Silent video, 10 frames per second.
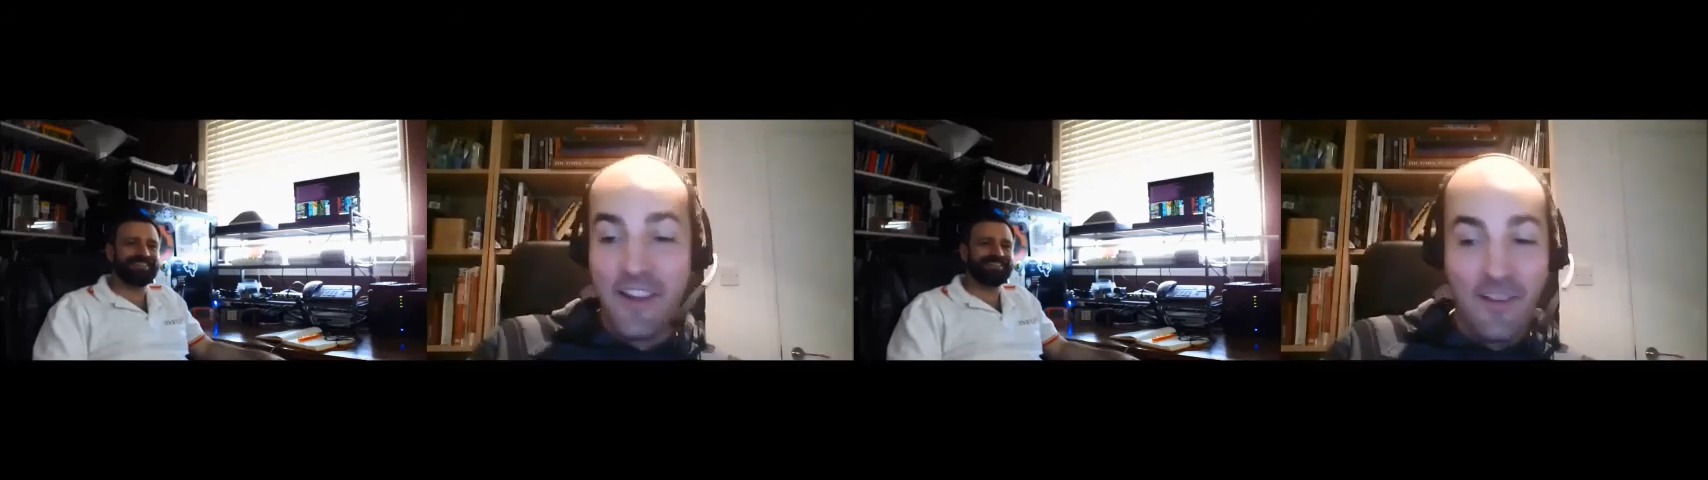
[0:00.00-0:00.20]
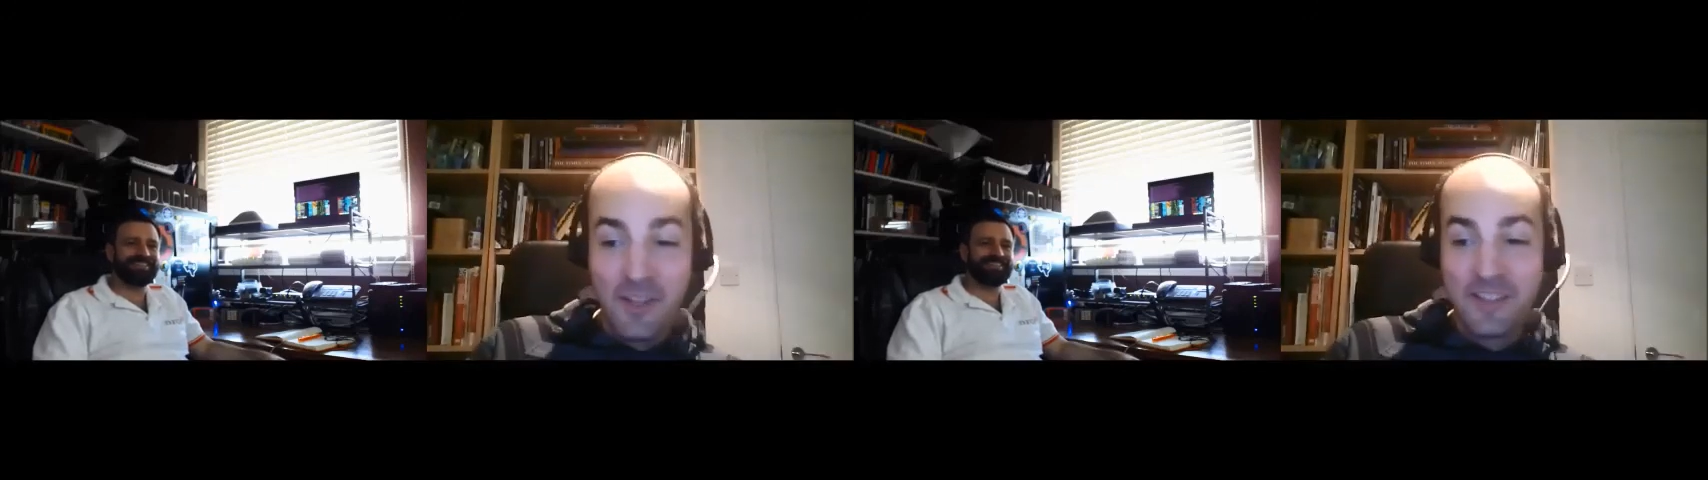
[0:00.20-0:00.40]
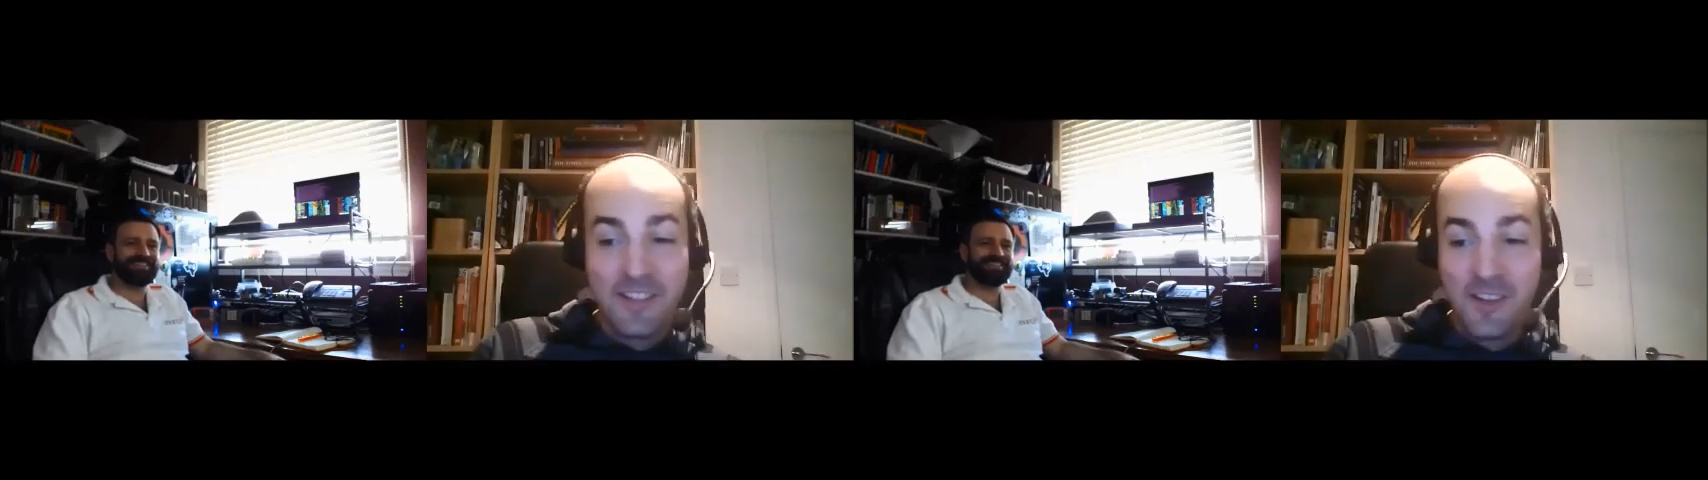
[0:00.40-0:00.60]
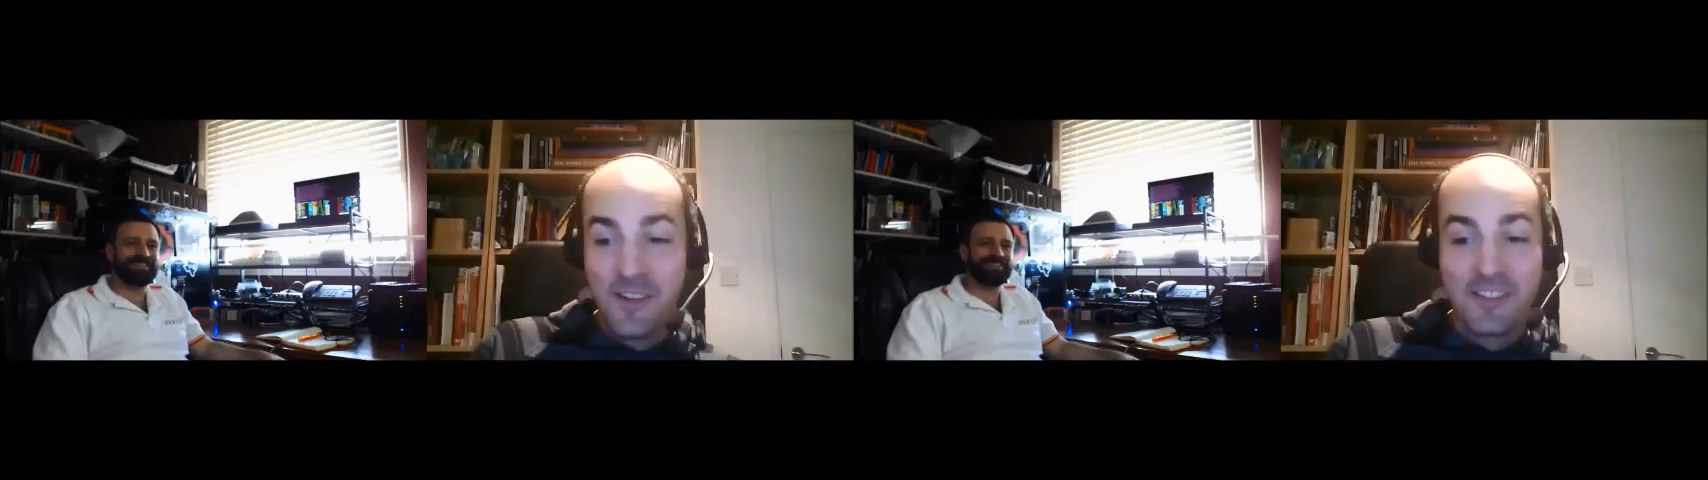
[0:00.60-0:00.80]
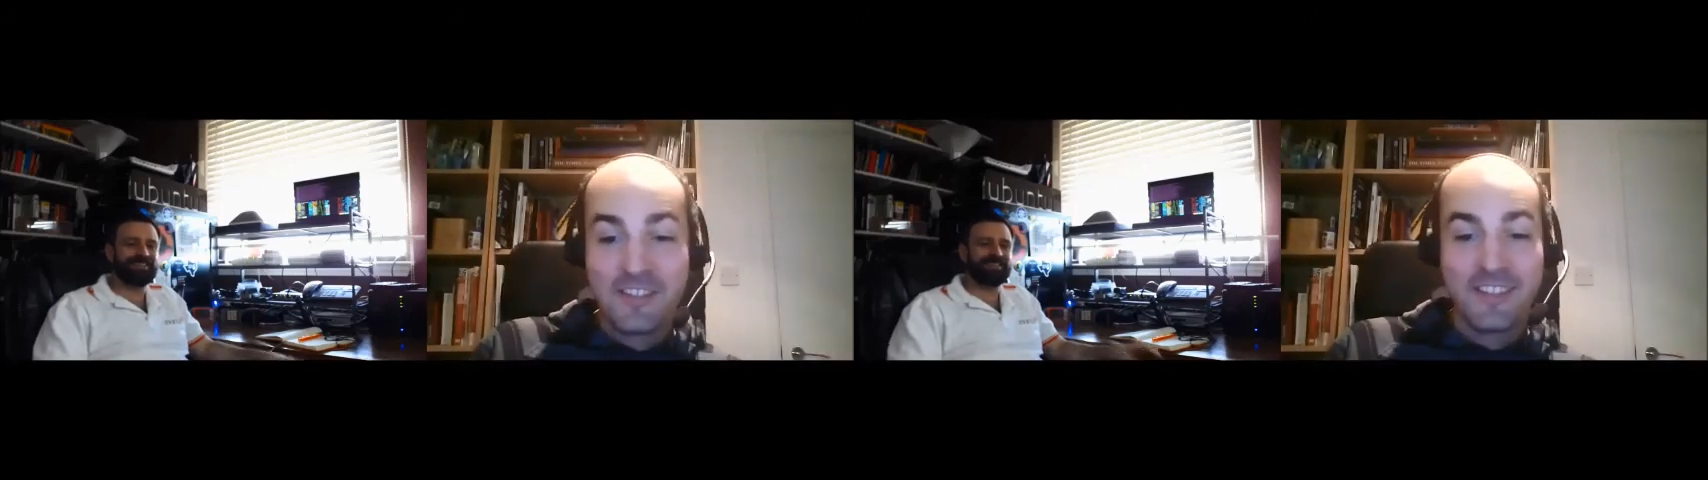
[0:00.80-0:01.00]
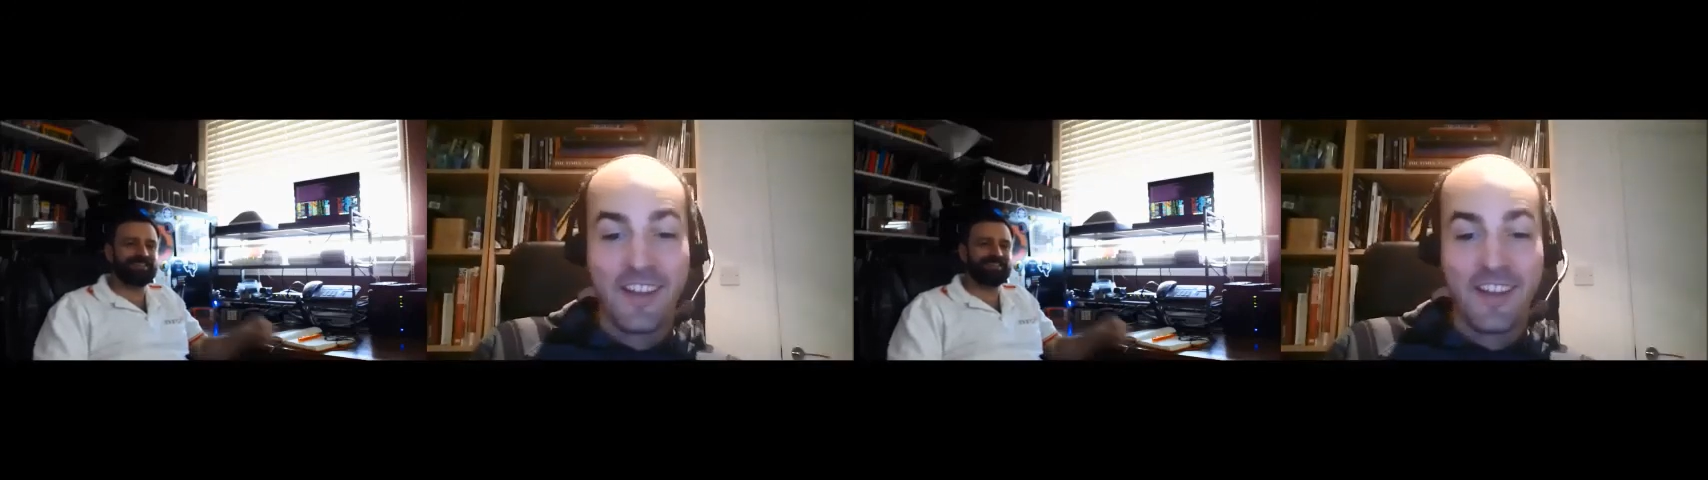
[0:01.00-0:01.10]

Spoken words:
I've learned a lot.